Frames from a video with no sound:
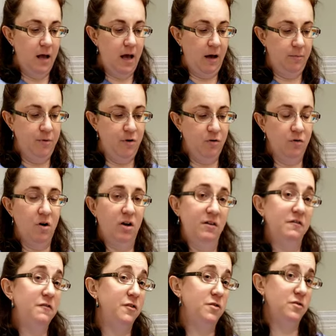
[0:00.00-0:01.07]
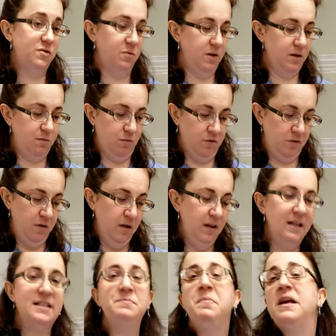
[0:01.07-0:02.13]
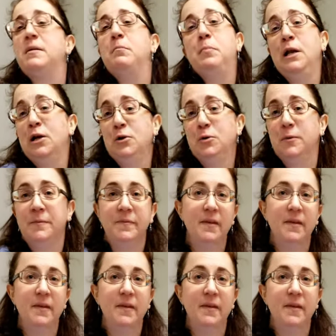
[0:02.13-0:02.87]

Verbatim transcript: albuterol infused with, well, let's pick blue